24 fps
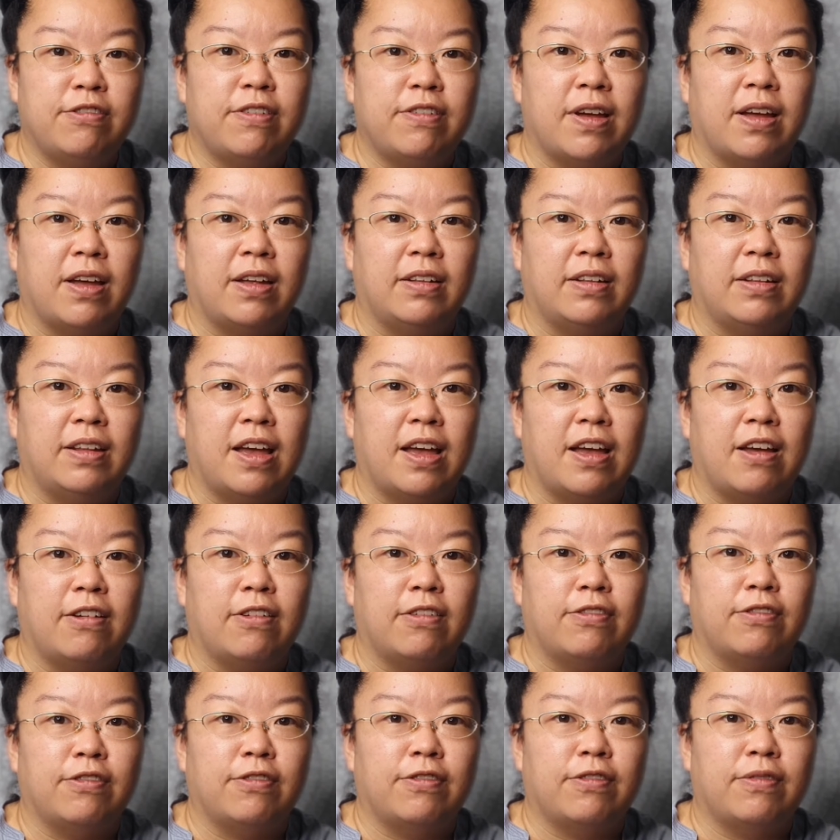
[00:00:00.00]
and they have
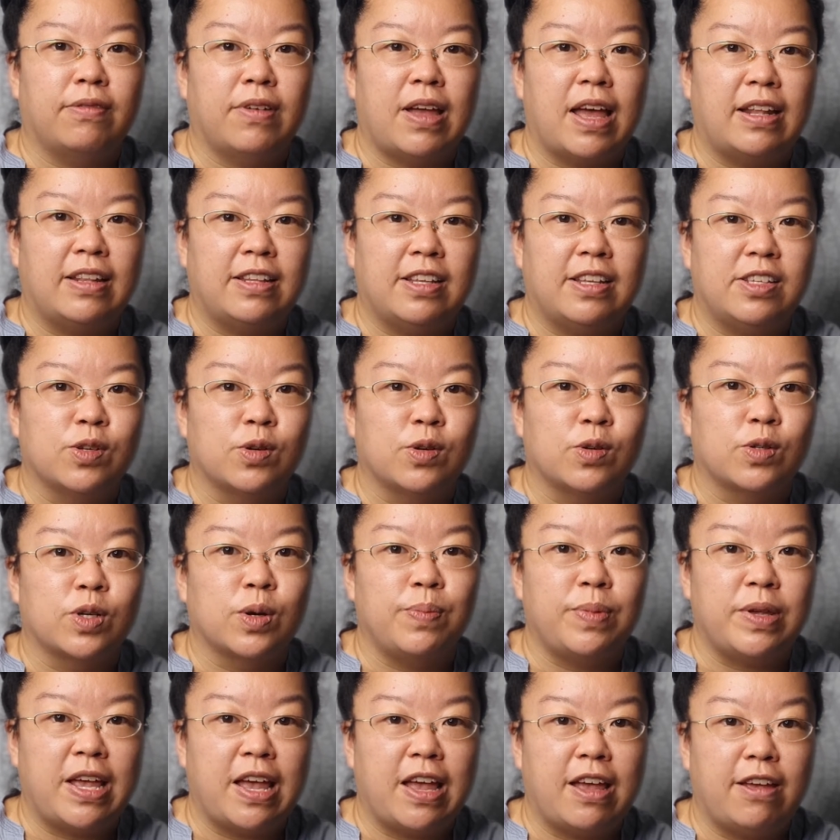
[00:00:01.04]
antisocial
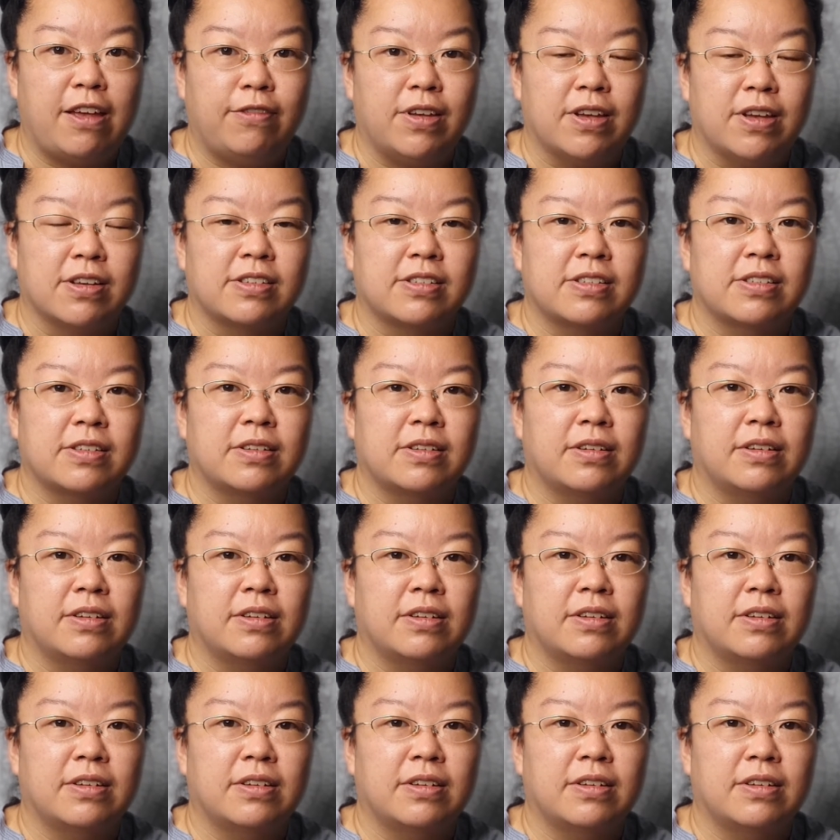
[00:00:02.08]
behaviors.